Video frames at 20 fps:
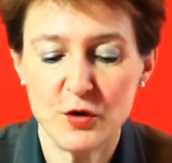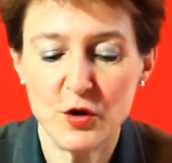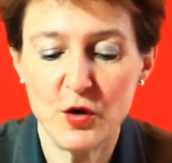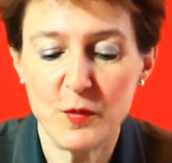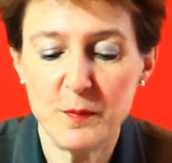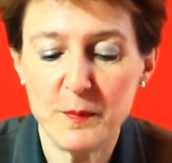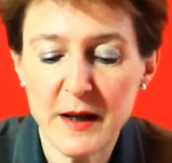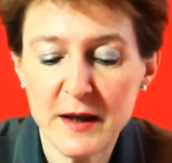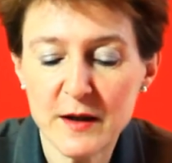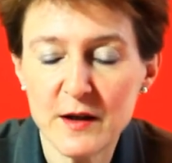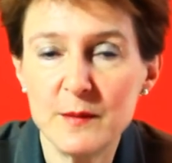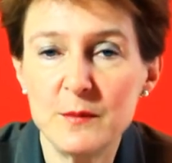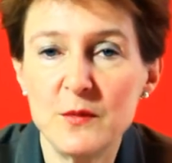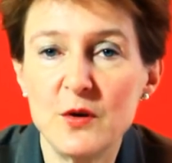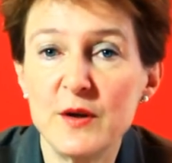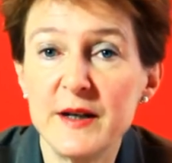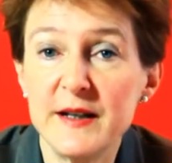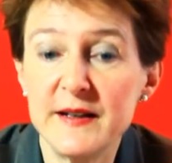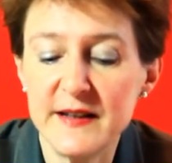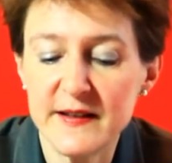I am very
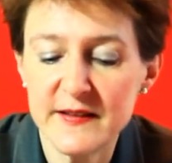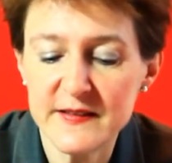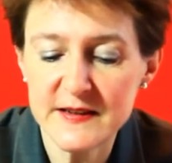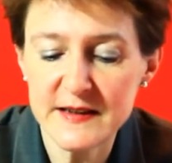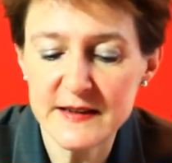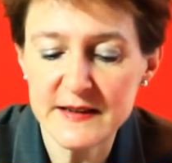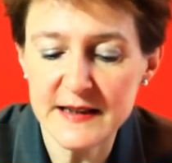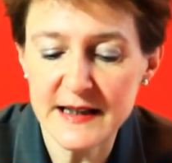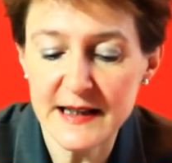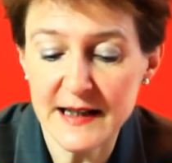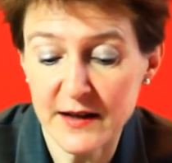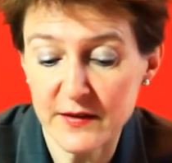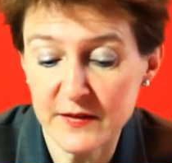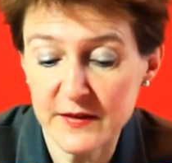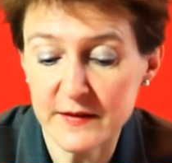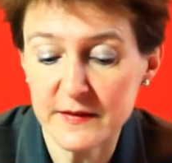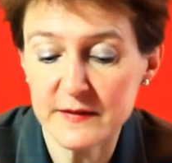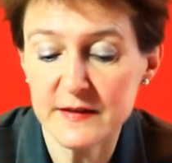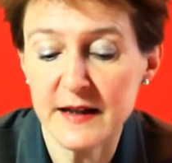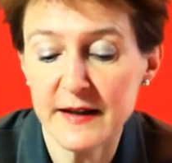happy
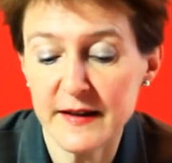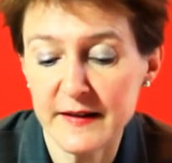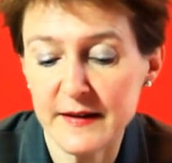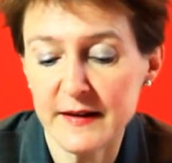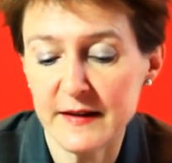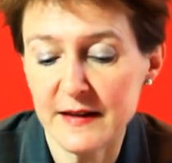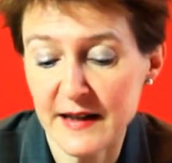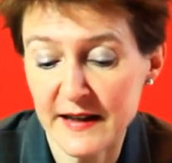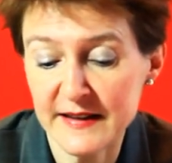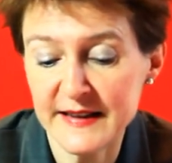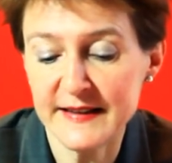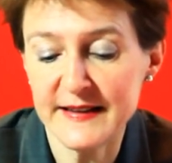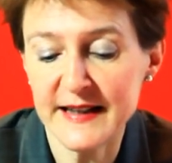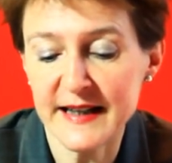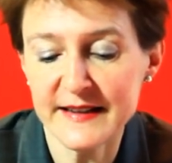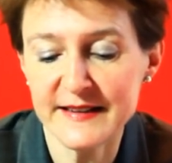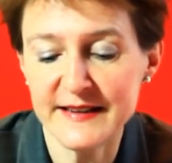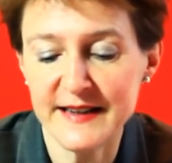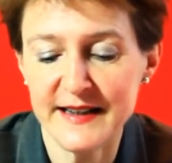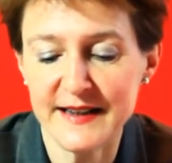that last year,
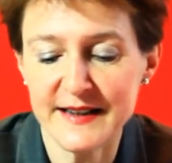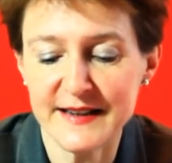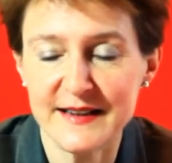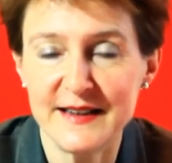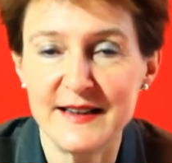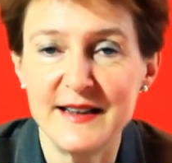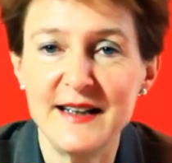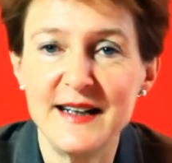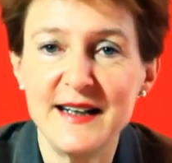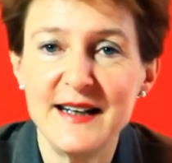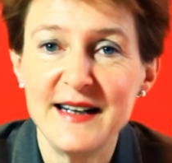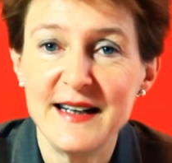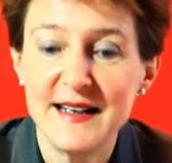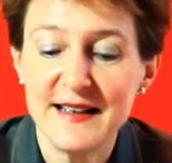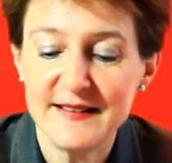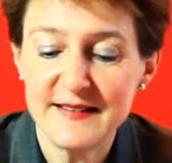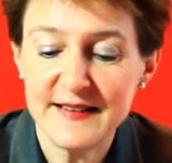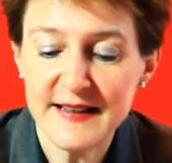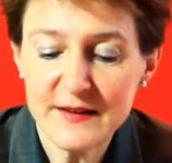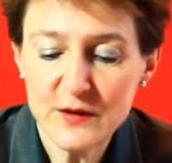the
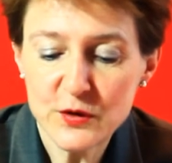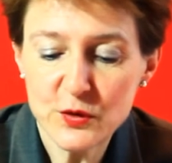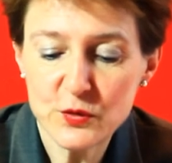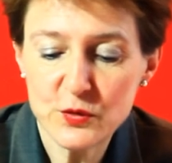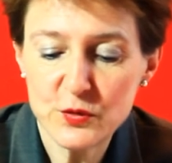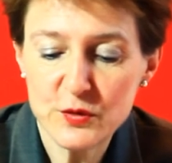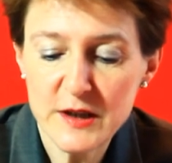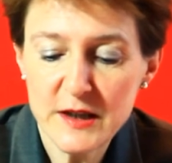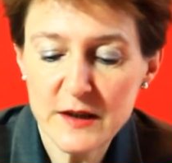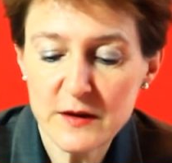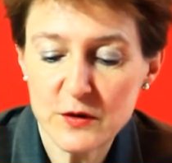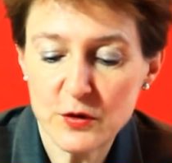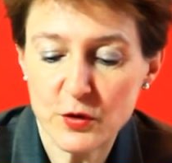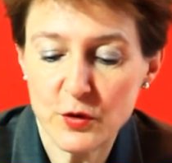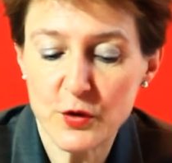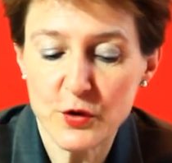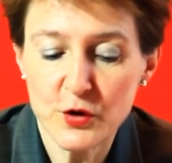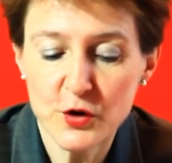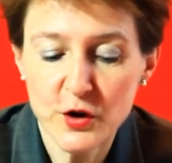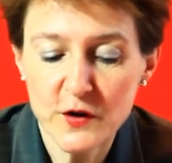Parliament decided to
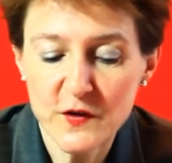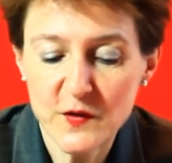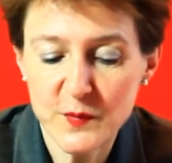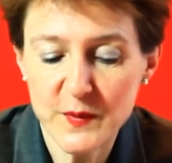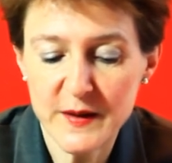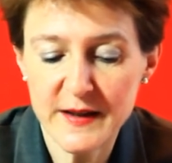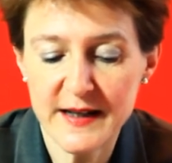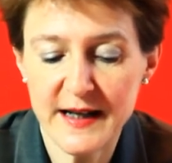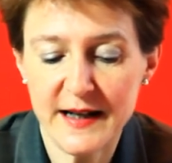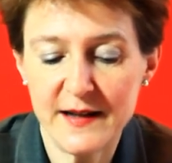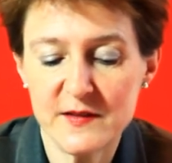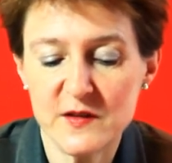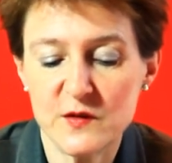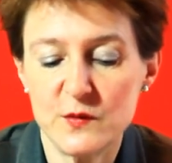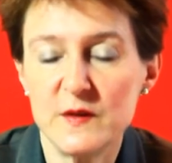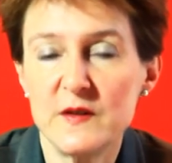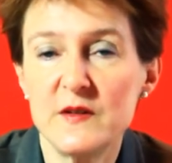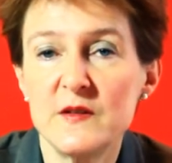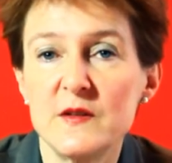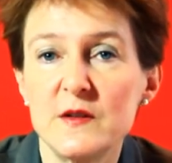introduce a
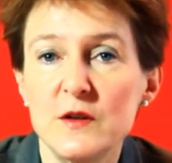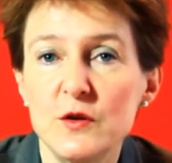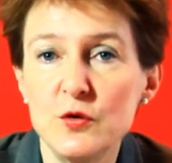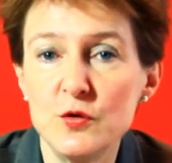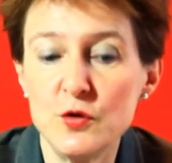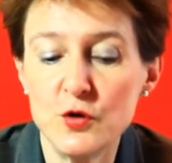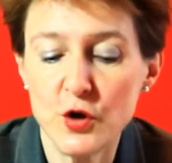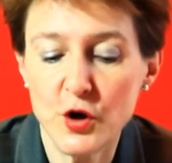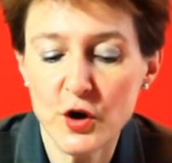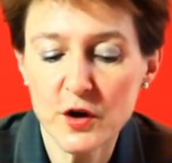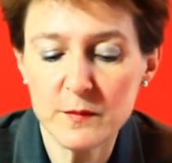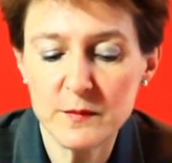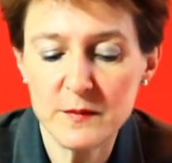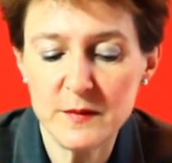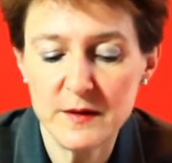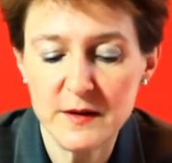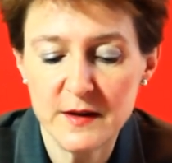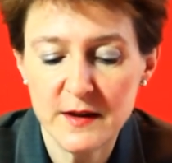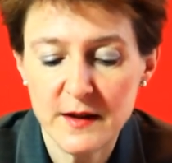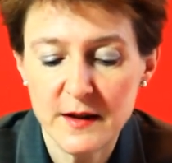norm in the Swiss
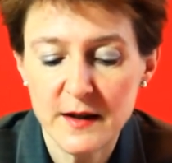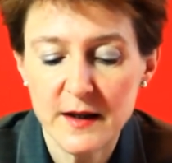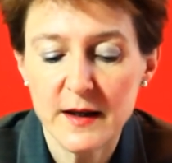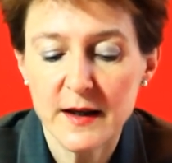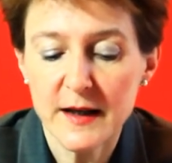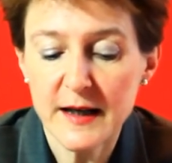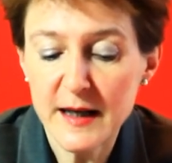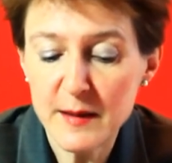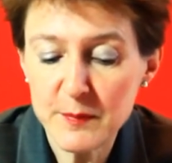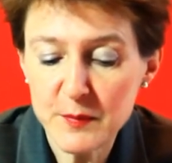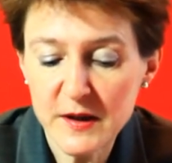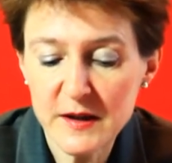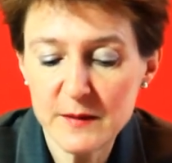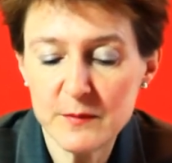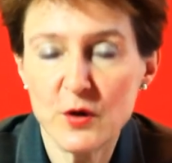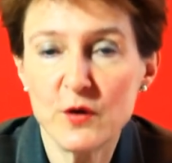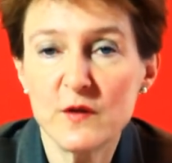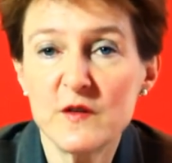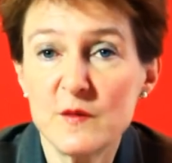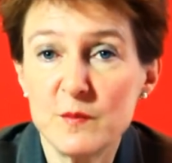criminal code
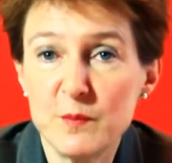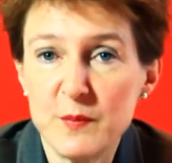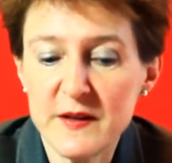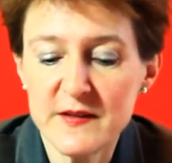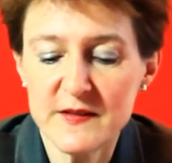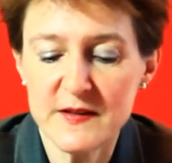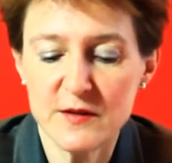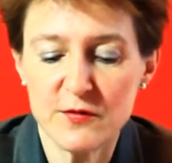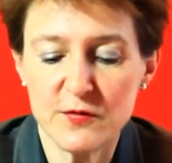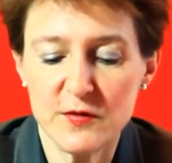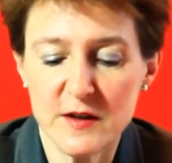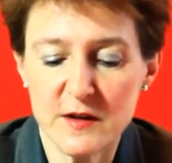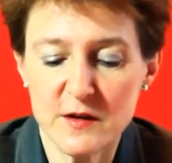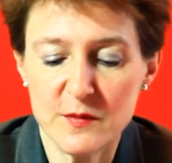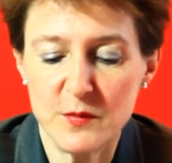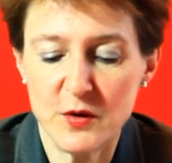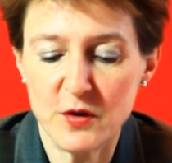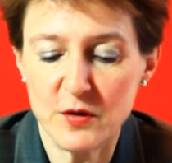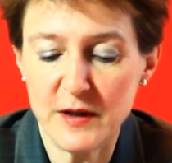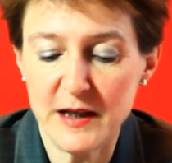specifically
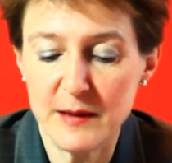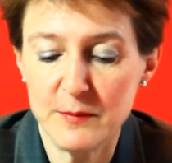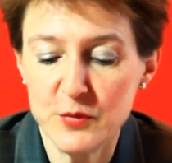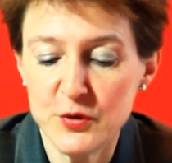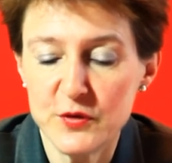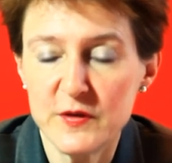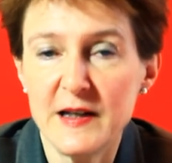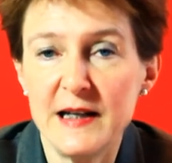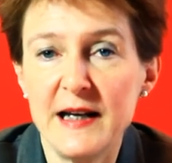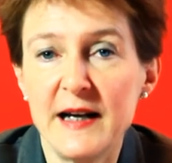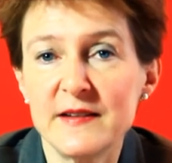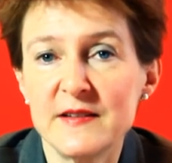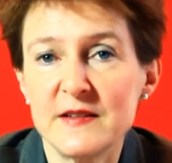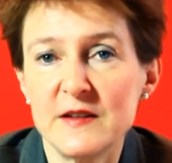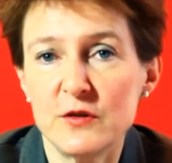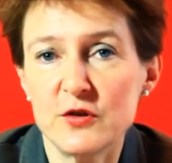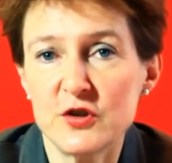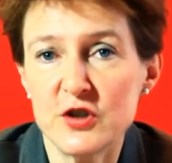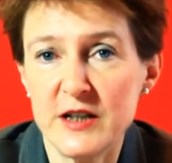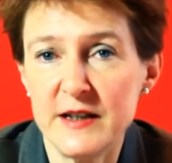prohibiting
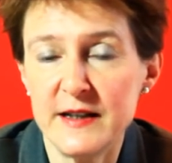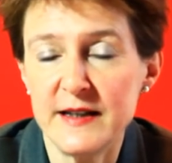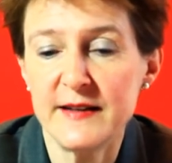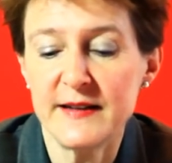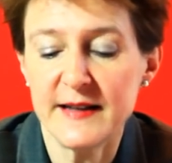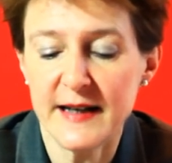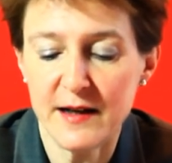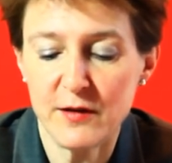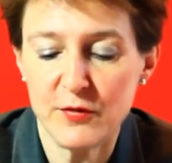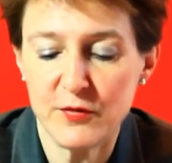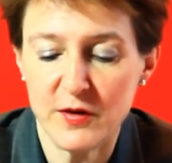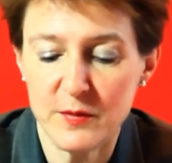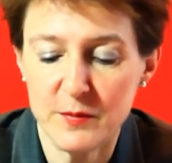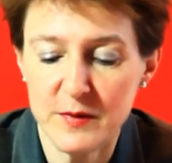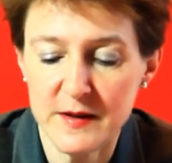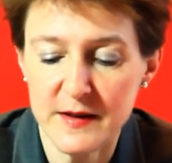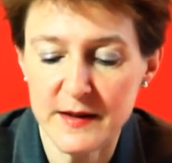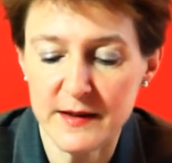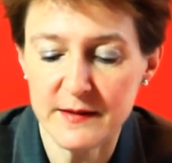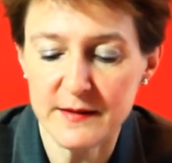female
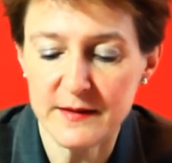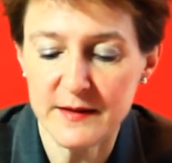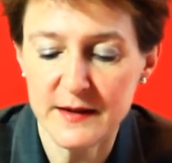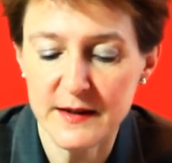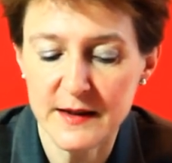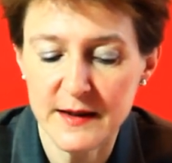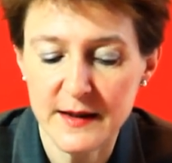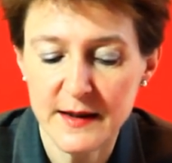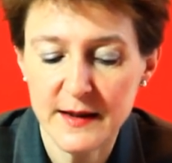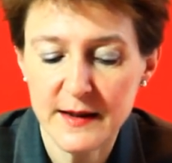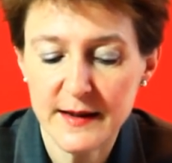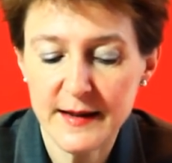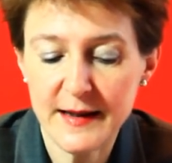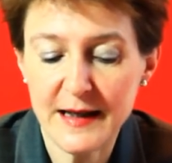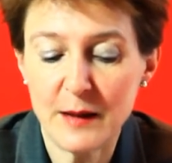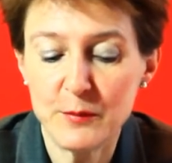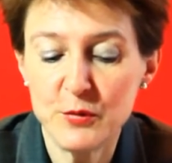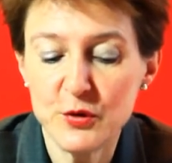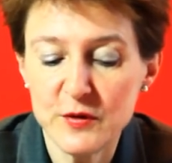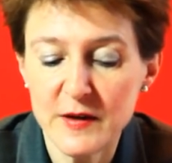circumcision.
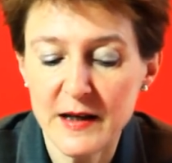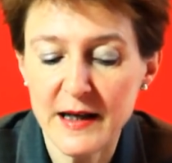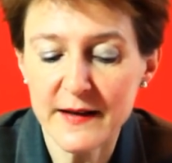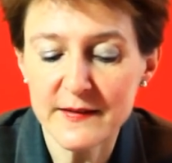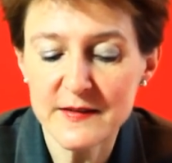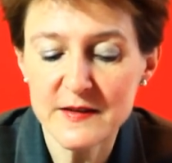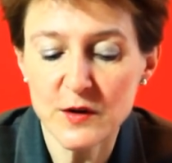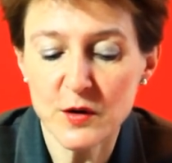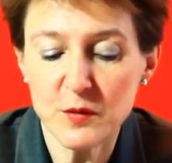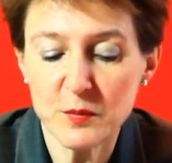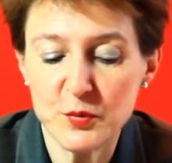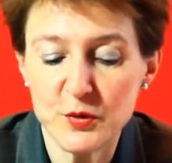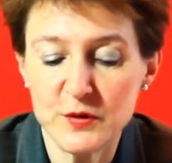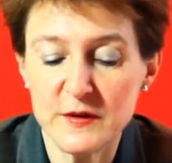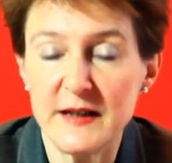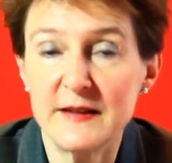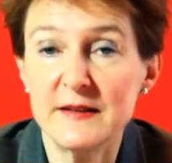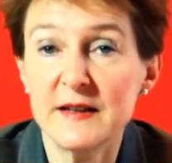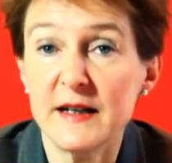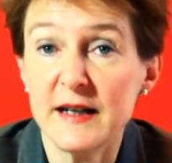And such
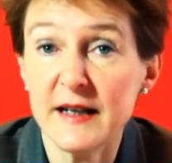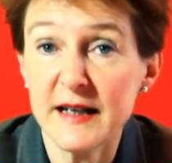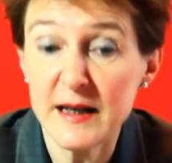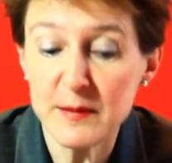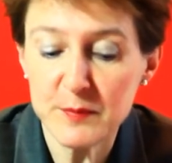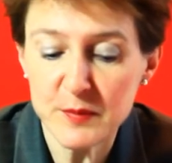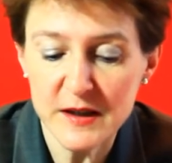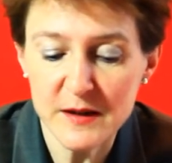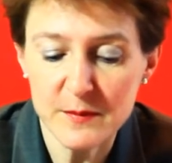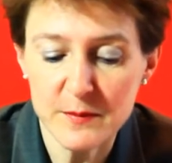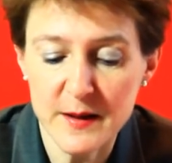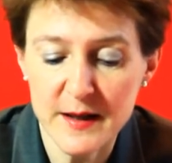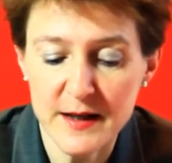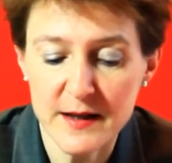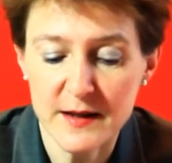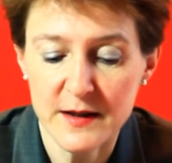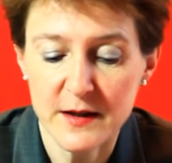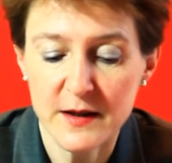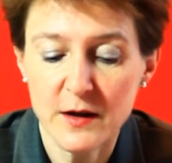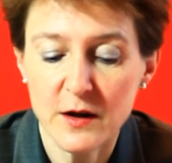circumcisions can be
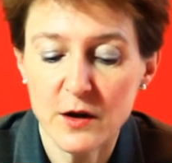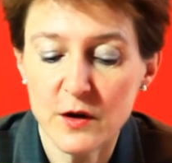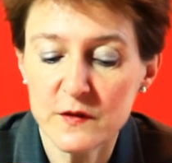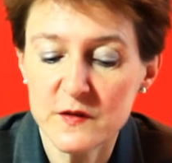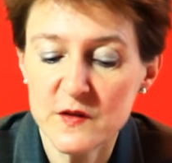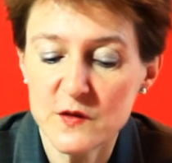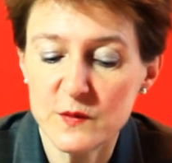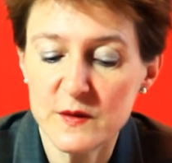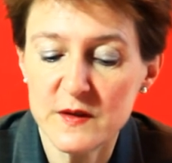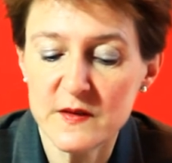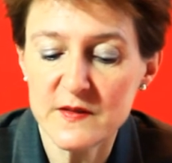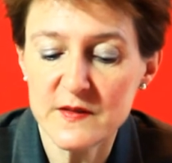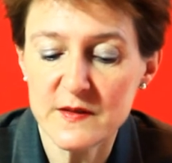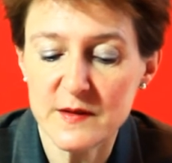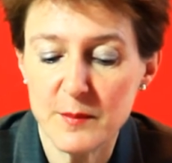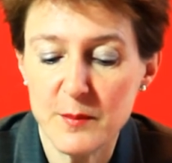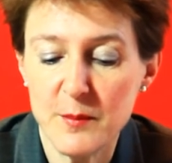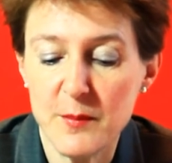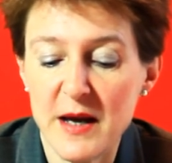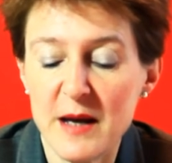prosecuted in
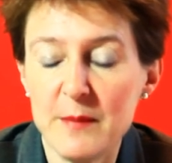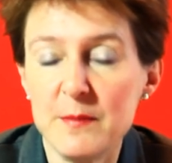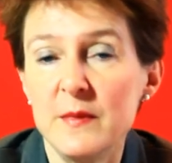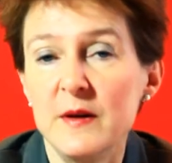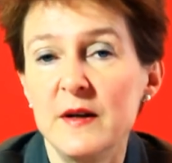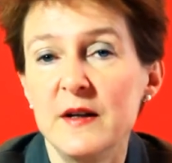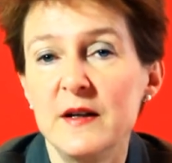Switzerland,